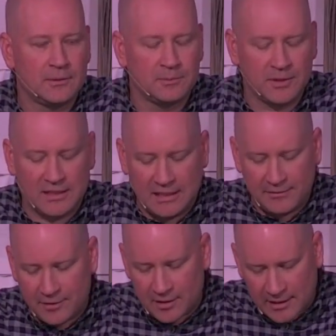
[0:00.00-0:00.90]
but they
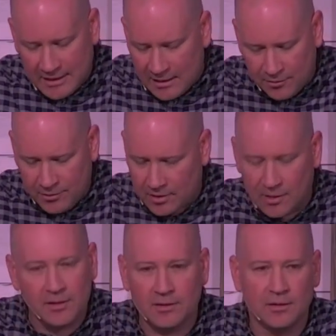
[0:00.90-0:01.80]
have not encountered
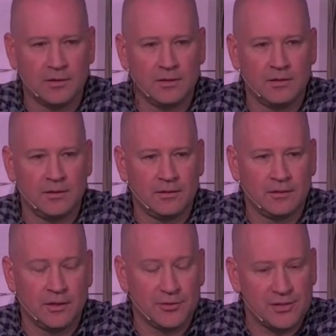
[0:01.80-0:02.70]

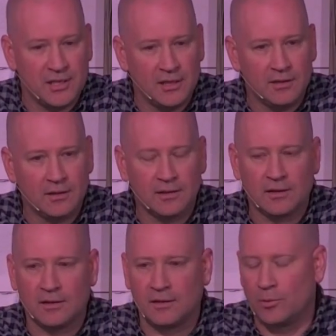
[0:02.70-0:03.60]
their sin
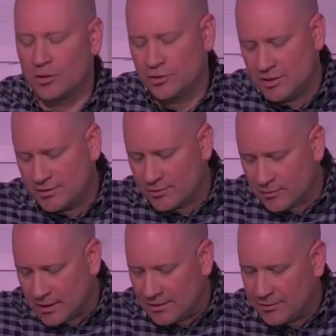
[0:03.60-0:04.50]
and what Jesus
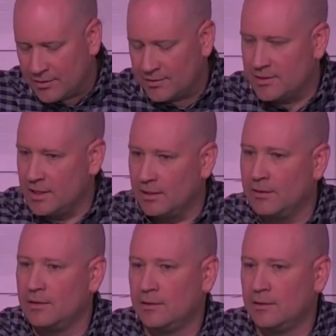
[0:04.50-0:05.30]
Christ has done